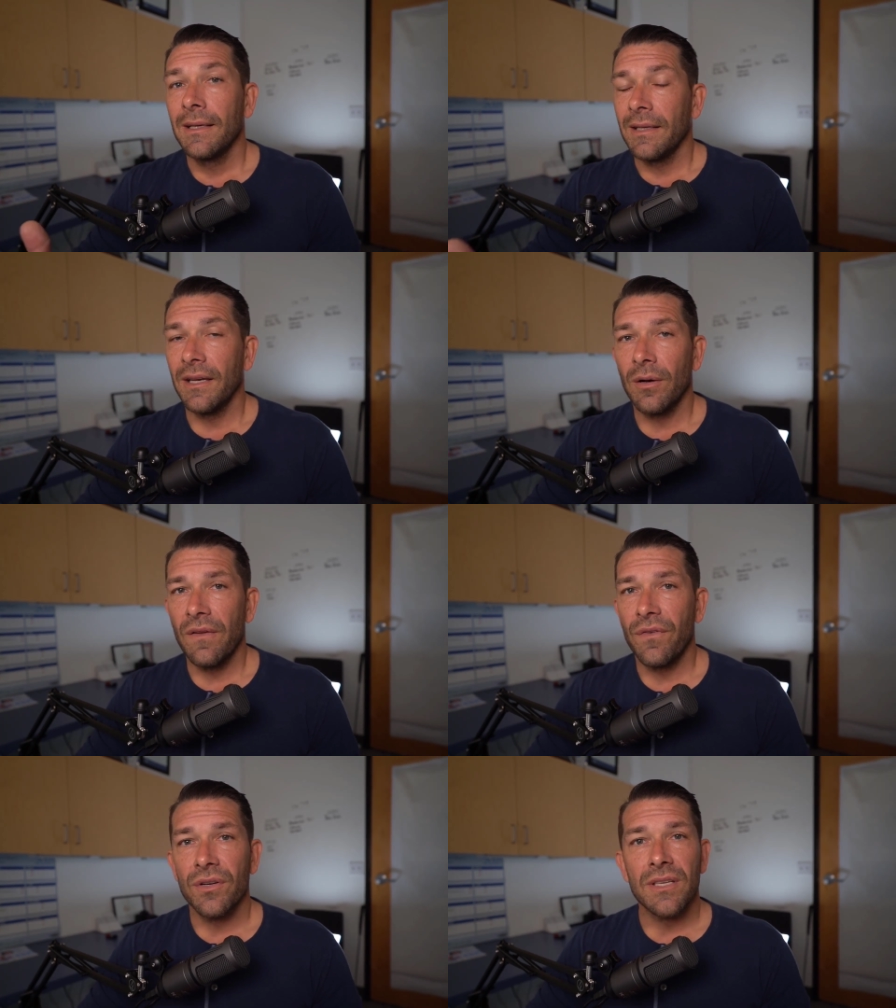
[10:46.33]
You know,
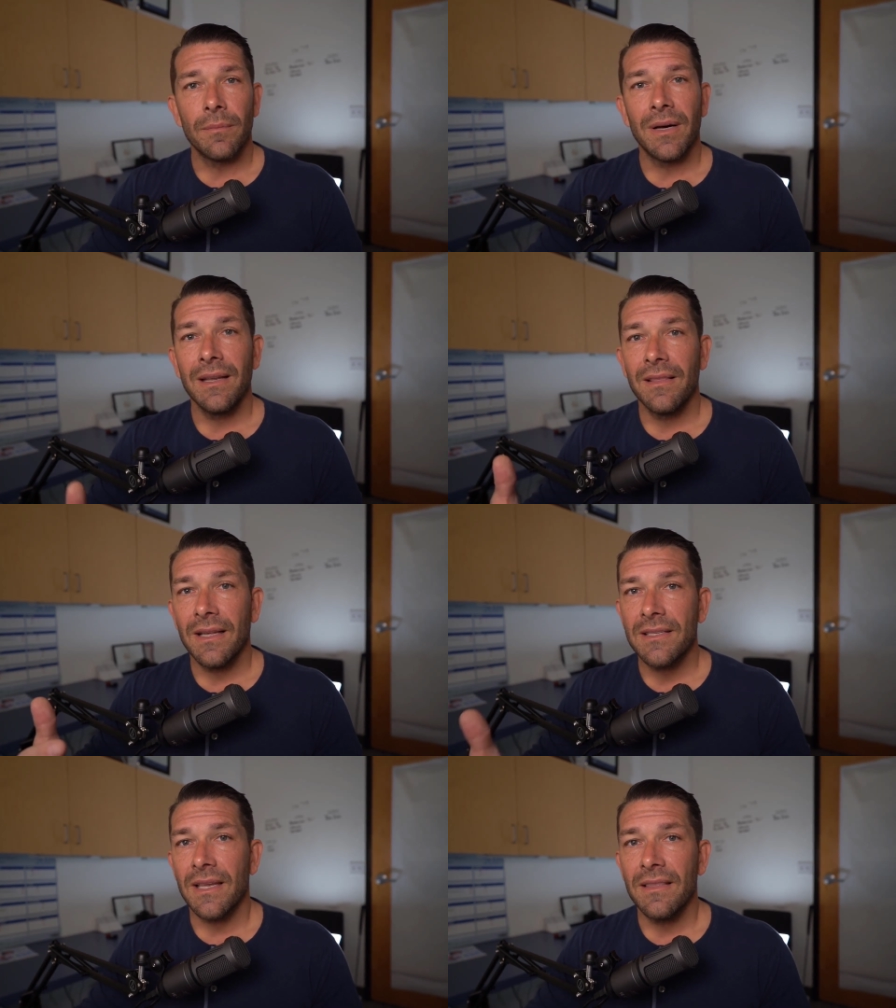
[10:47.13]
if you're somebody
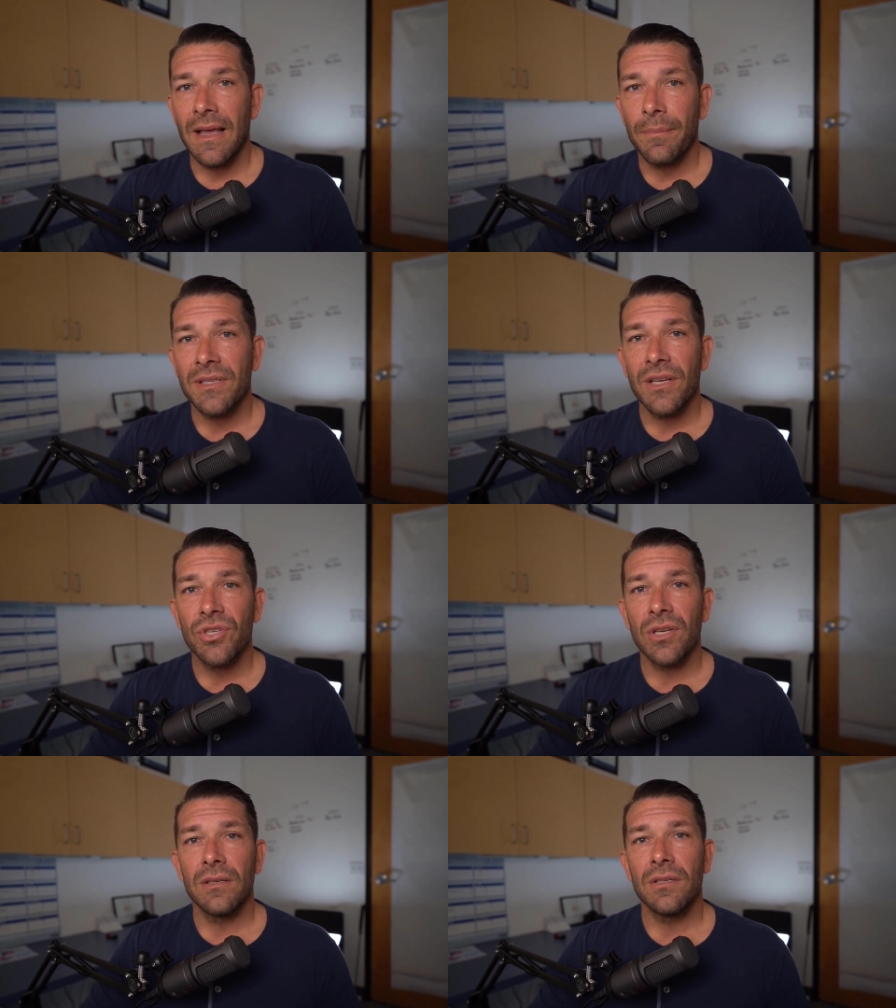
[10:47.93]
that's in that
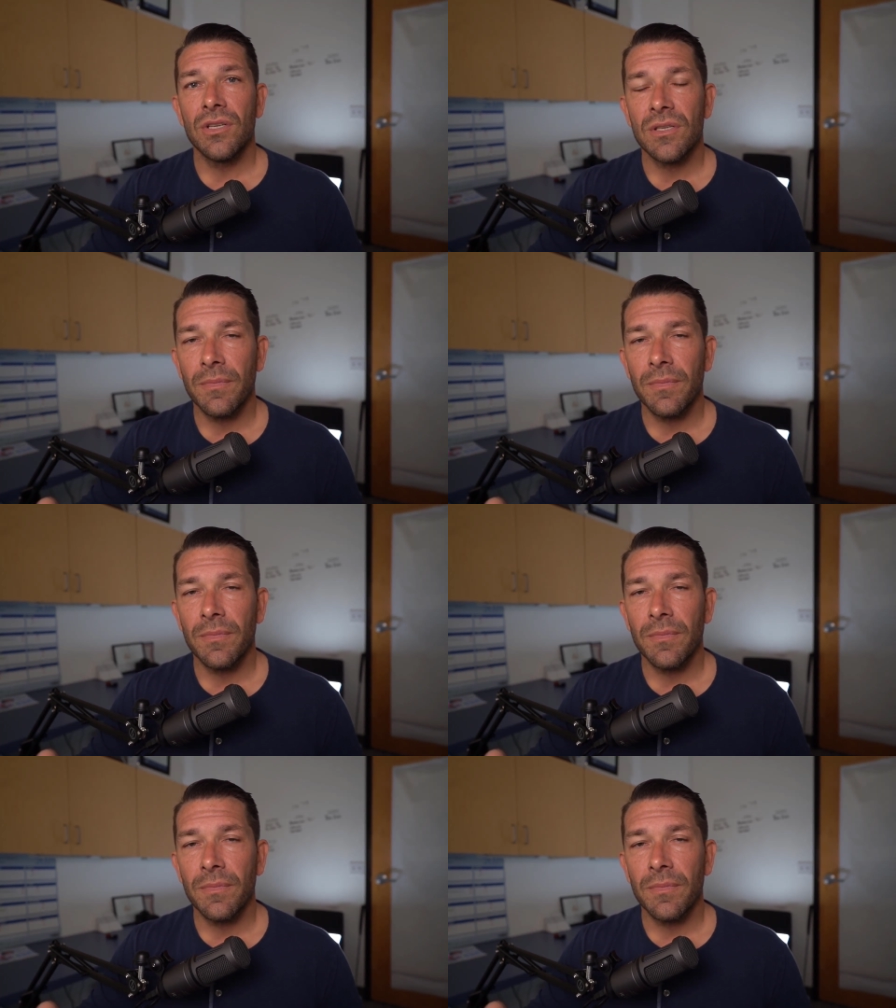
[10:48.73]
position, just